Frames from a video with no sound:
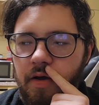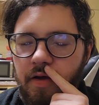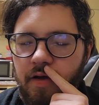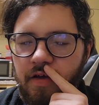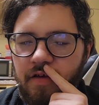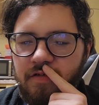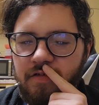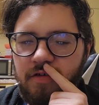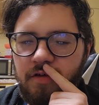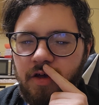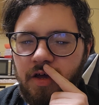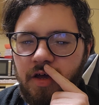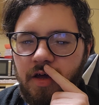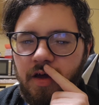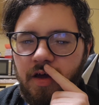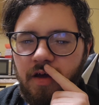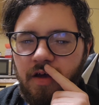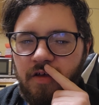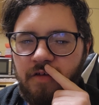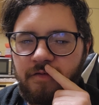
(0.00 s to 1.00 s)
As you can
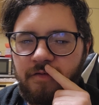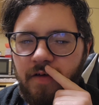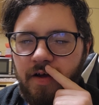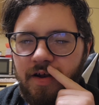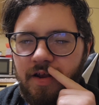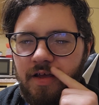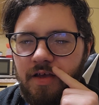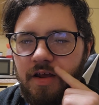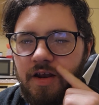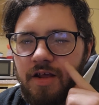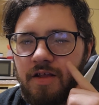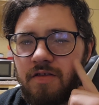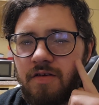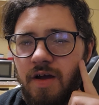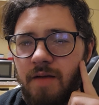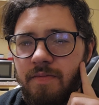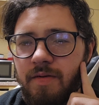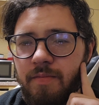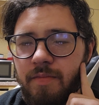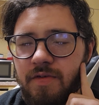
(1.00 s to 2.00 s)
guess, finding any
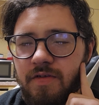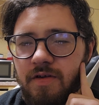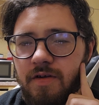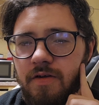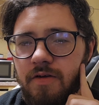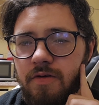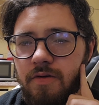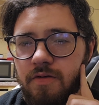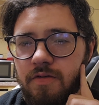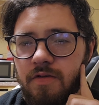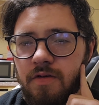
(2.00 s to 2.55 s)
type of material